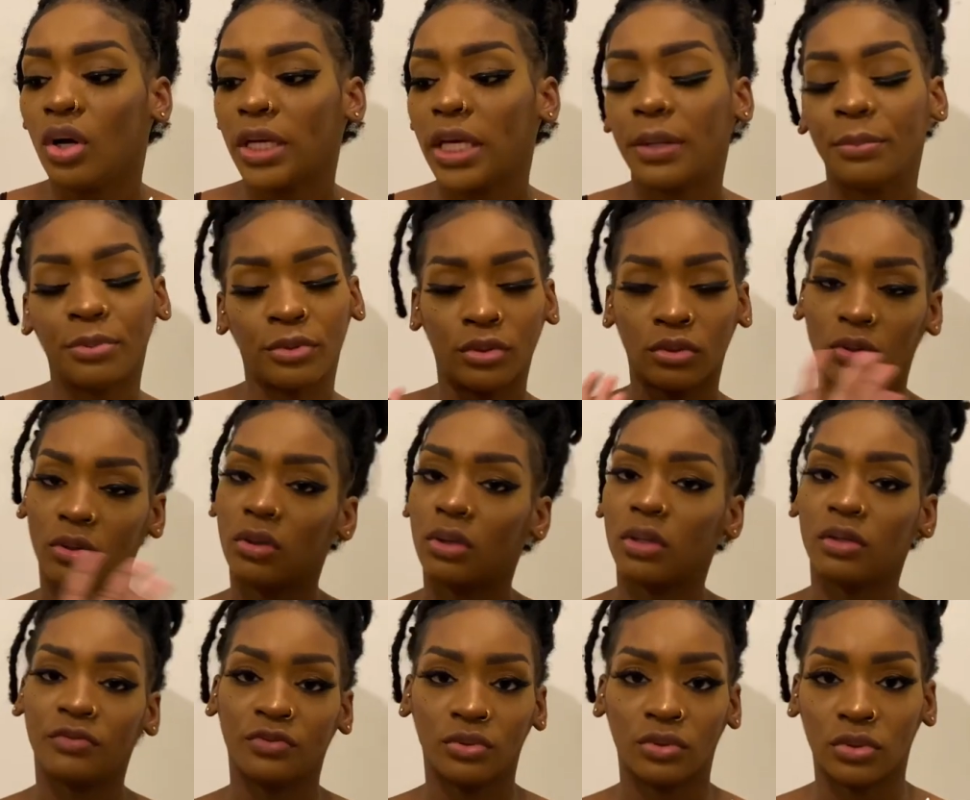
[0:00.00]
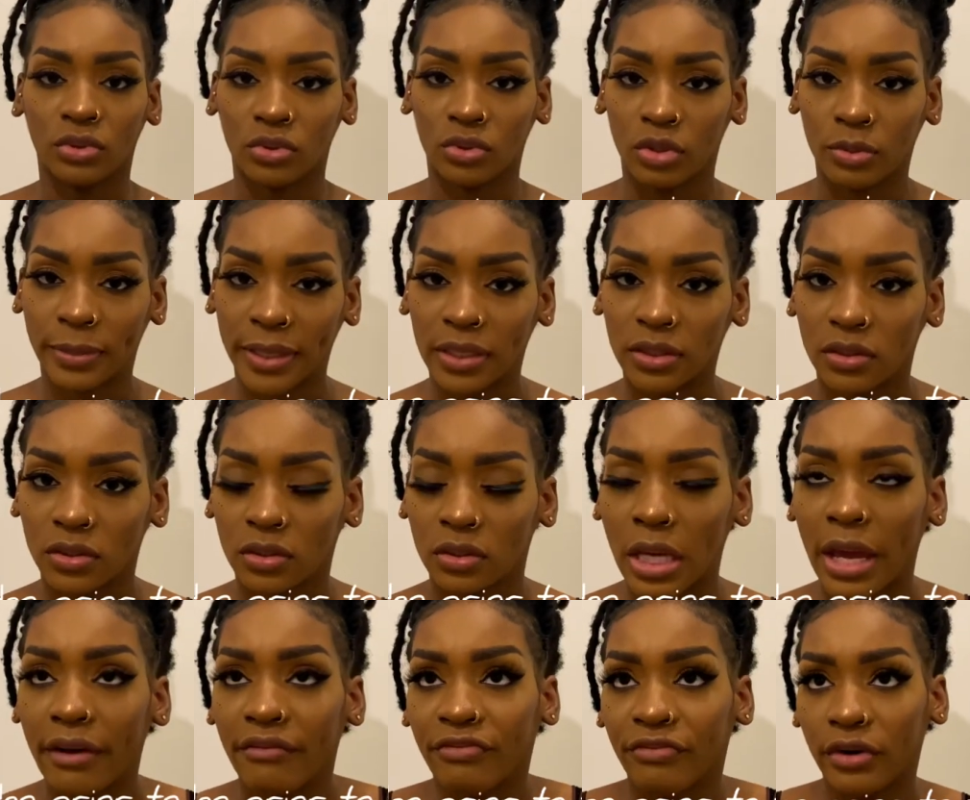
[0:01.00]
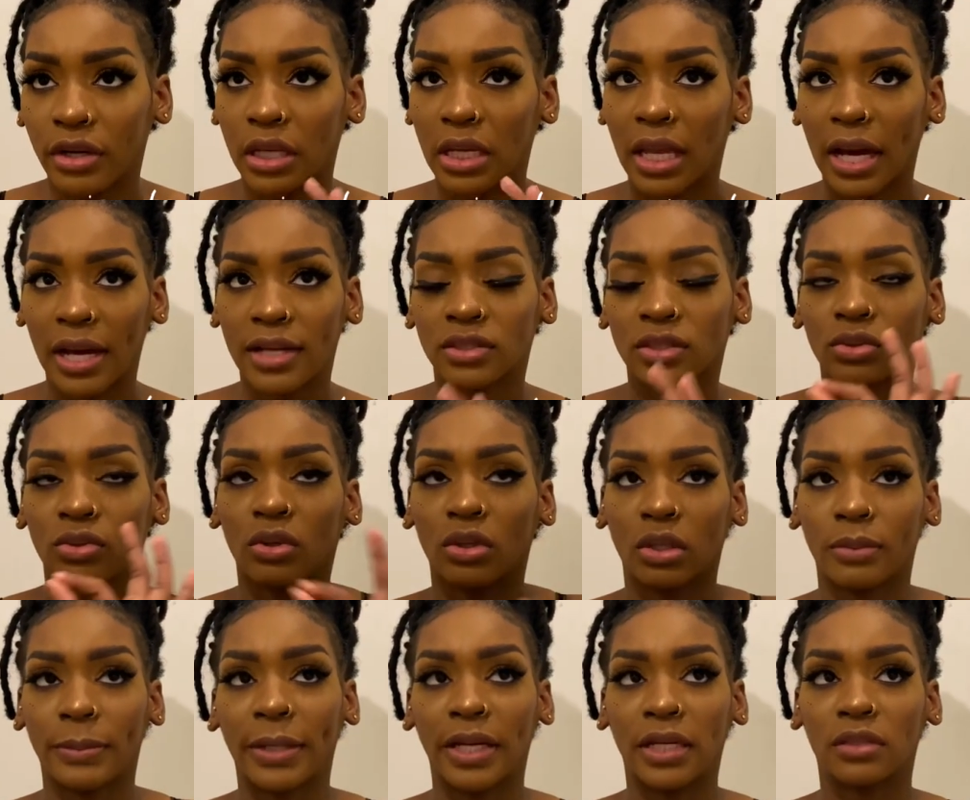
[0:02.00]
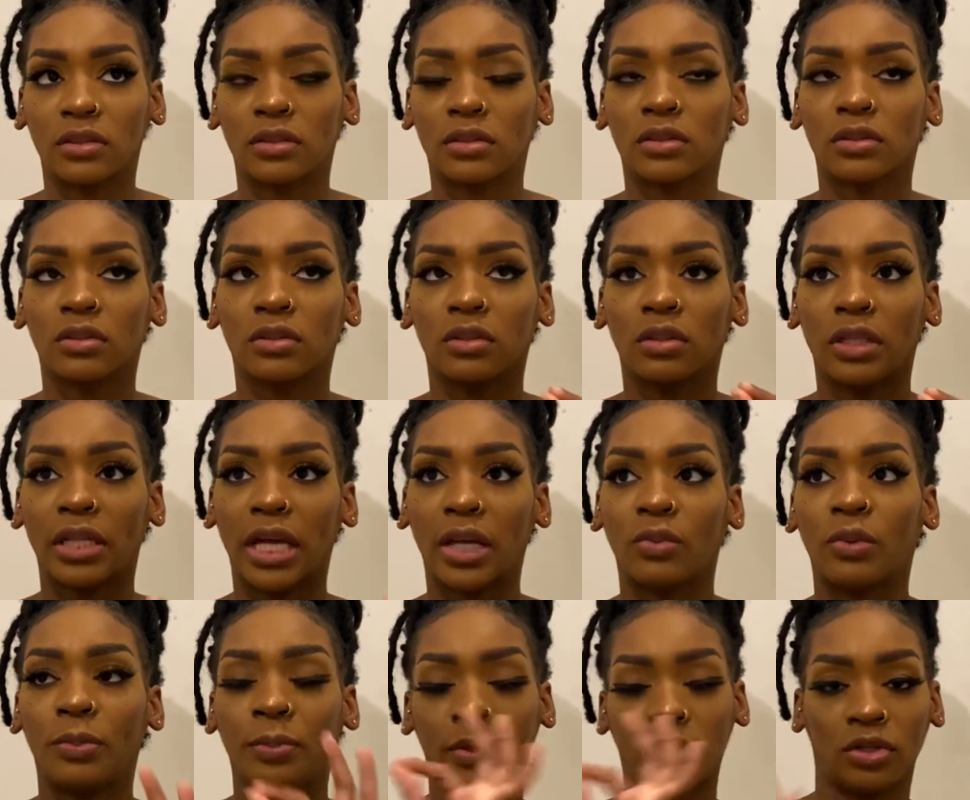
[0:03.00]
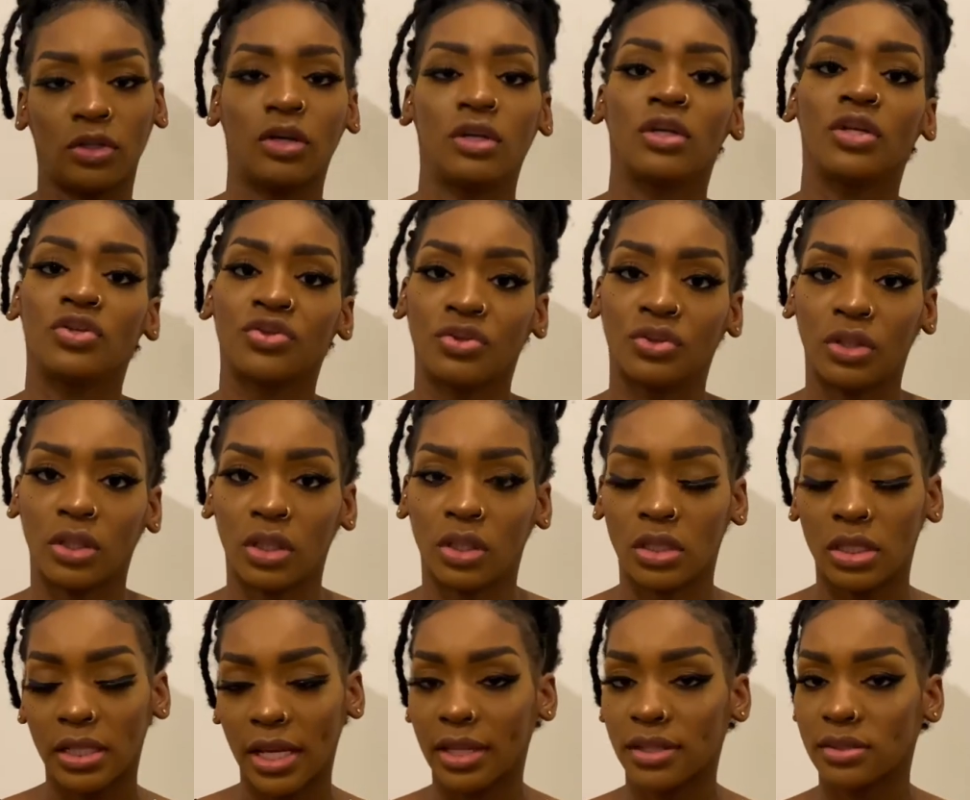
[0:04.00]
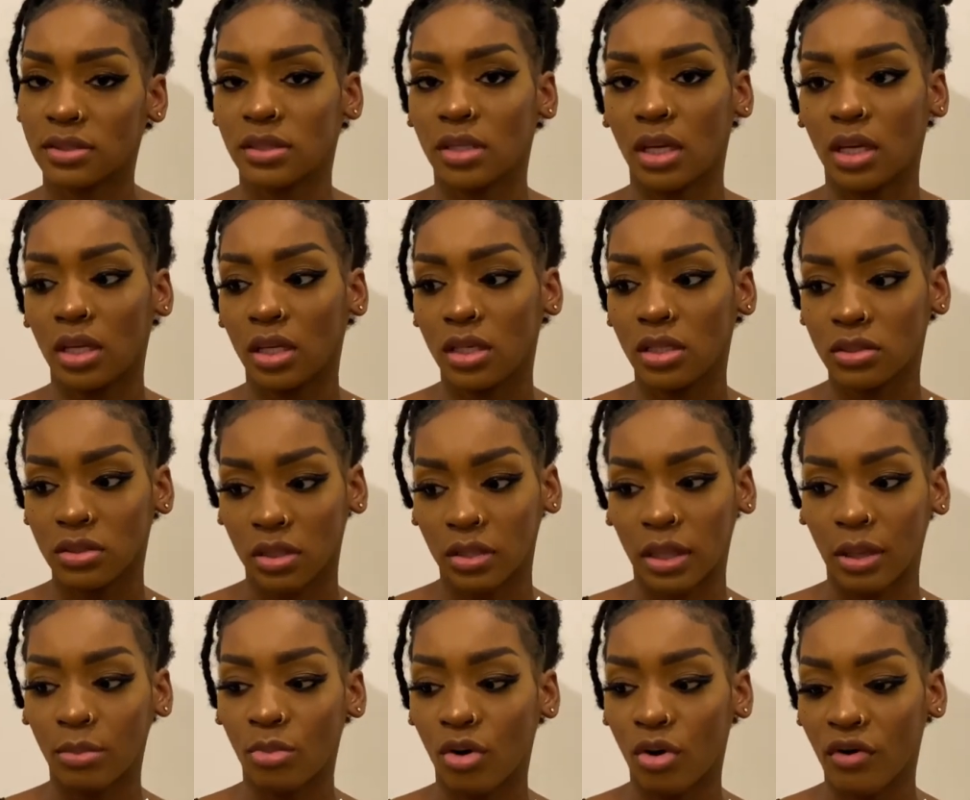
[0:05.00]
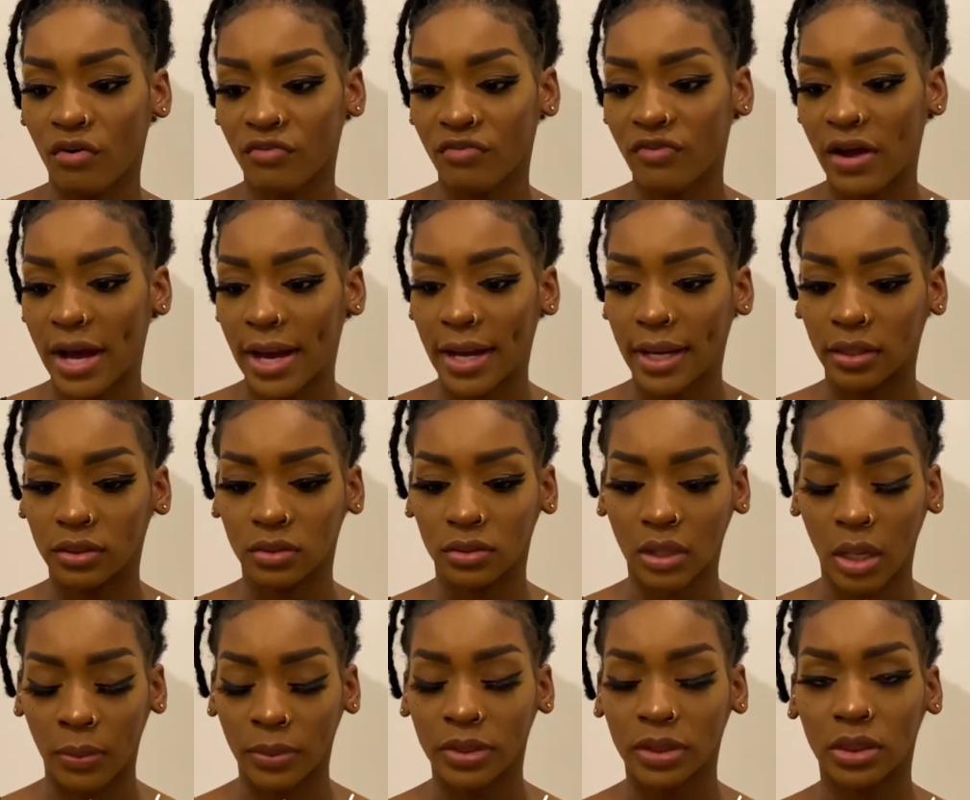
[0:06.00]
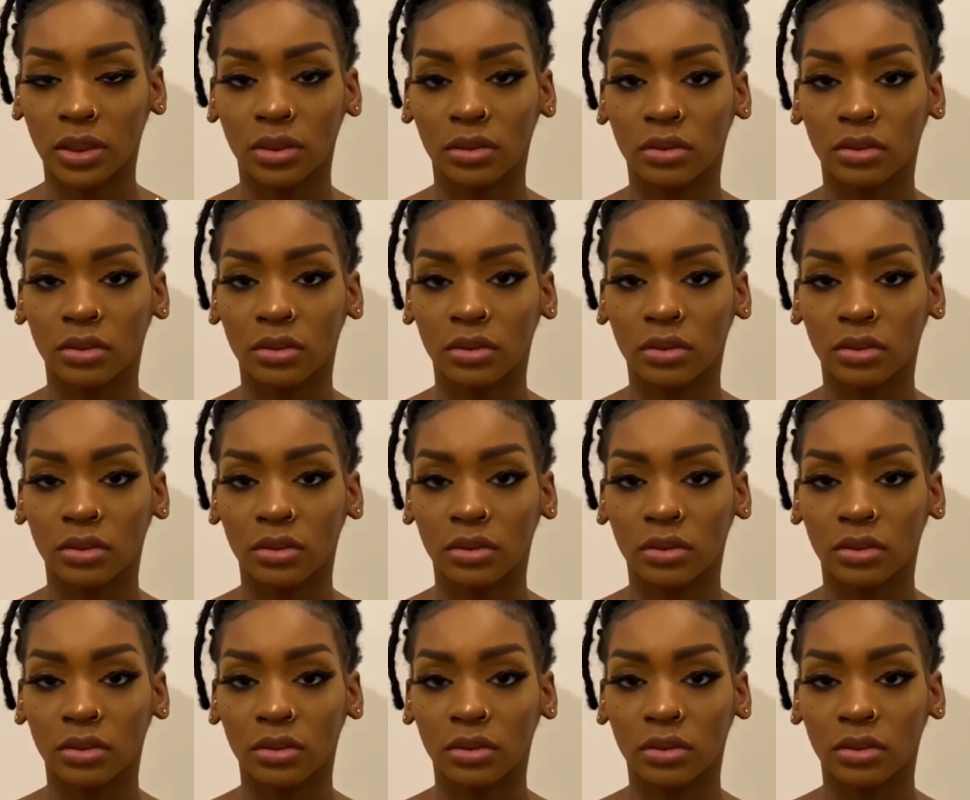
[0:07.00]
he broke all of those ornaments. Every last ornament that we put on the tree, the next day he took them off, and that was